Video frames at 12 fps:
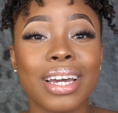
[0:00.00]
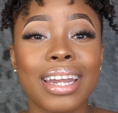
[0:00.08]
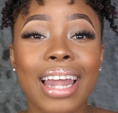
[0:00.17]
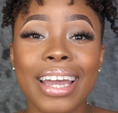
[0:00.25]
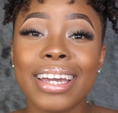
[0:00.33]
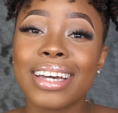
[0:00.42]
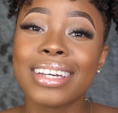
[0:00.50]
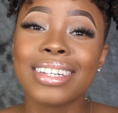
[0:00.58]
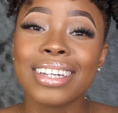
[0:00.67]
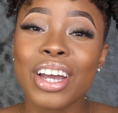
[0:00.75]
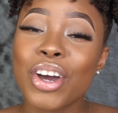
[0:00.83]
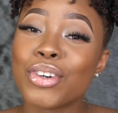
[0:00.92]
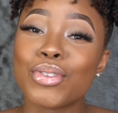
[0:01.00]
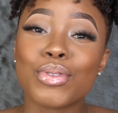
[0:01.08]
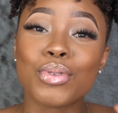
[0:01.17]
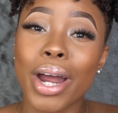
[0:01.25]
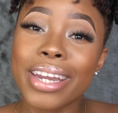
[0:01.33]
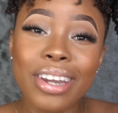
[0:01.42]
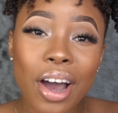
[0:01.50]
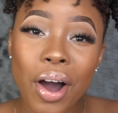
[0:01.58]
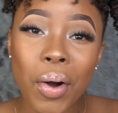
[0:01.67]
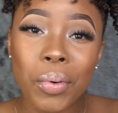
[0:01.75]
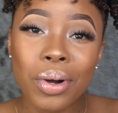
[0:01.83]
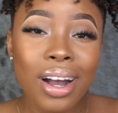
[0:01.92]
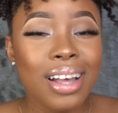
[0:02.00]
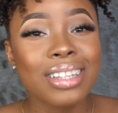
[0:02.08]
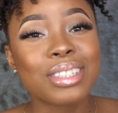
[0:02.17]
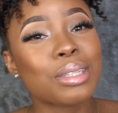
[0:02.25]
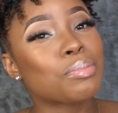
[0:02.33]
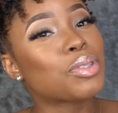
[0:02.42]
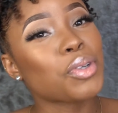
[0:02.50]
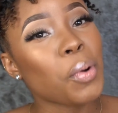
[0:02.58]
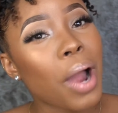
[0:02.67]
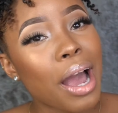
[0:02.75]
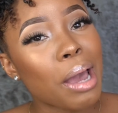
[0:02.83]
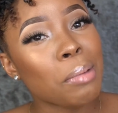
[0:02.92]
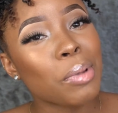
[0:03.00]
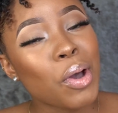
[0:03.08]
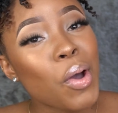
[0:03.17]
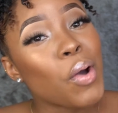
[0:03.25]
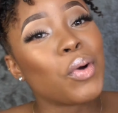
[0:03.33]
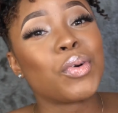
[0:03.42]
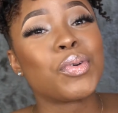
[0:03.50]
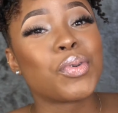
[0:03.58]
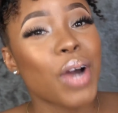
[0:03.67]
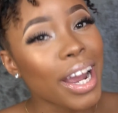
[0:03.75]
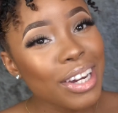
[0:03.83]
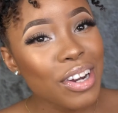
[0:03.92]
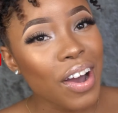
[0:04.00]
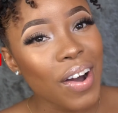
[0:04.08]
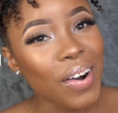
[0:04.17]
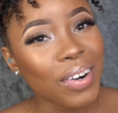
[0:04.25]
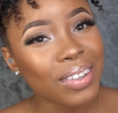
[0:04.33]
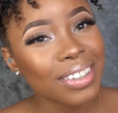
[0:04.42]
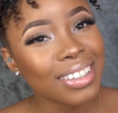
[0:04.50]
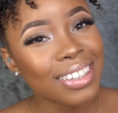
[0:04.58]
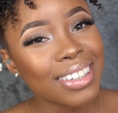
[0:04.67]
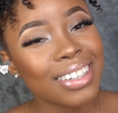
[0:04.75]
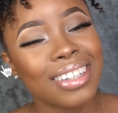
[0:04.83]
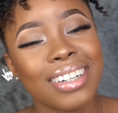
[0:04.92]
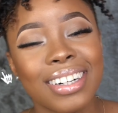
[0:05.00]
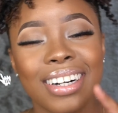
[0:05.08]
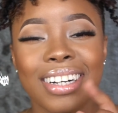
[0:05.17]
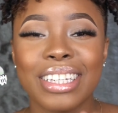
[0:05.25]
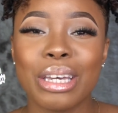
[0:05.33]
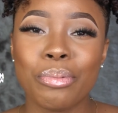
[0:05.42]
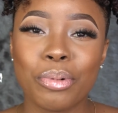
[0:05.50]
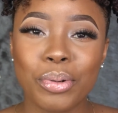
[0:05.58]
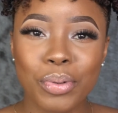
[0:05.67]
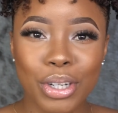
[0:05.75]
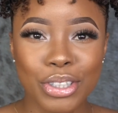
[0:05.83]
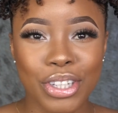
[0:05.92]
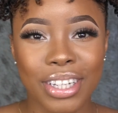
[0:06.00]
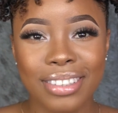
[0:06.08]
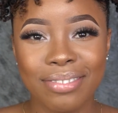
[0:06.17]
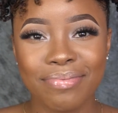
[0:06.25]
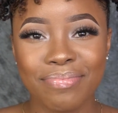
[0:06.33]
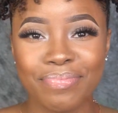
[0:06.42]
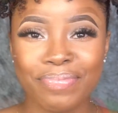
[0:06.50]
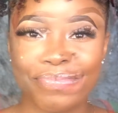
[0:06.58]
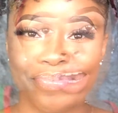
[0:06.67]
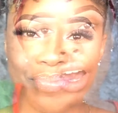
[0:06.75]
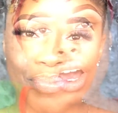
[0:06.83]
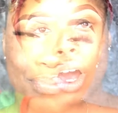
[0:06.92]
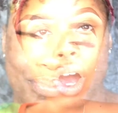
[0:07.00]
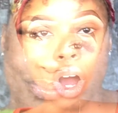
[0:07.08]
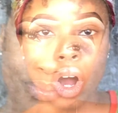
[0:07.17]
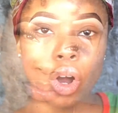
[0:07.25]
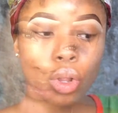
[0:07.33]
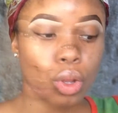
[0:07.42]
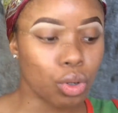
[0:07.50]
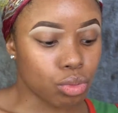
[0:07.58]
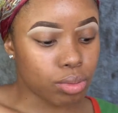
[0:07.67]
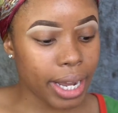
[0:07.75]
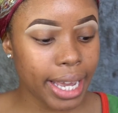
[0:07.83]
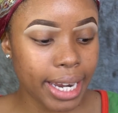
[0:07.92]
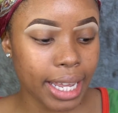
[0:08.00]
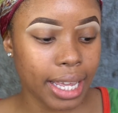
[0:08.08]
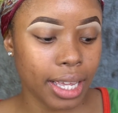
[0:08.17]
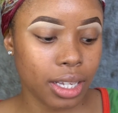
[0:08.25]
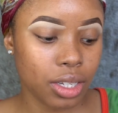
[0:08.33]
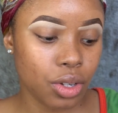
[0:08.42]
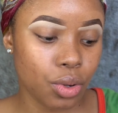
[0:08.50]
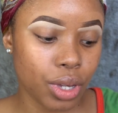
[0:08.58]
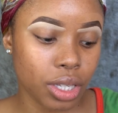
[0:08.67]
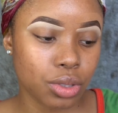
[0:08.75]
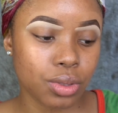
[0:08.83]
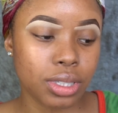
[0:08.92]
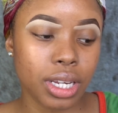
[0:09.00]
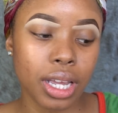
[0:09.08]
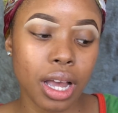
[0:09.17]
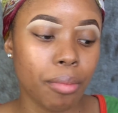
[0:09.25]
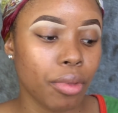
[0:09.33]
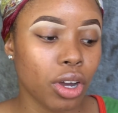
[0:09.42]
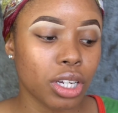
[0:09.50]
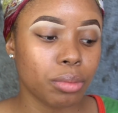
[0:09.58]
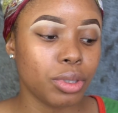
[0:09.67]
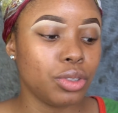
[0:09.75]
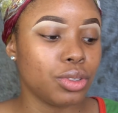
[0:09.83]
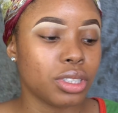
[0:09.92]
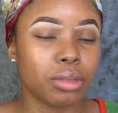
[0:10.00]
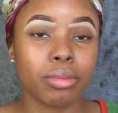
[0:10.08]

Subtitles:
like right now, subscribe right now, and keep on watching. Alrighty. Okay, so today I'm not going to be using